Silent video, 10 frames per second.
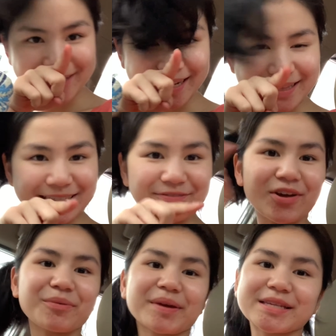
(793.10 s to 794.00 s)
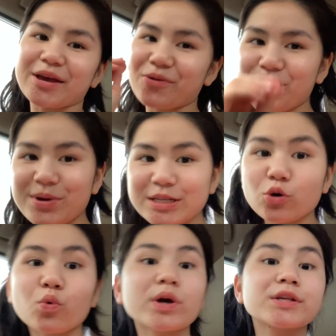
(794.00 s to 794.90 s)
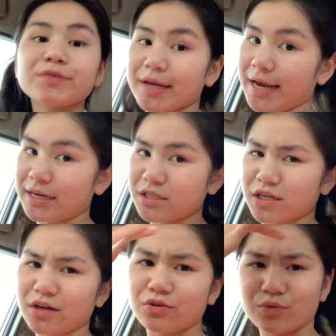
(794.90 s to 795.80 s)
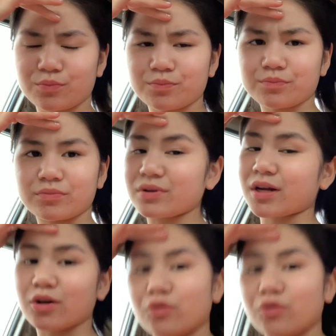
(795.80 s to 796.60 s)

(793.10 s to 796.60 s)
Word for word: gonna end this vlog because i always always forget i just got home not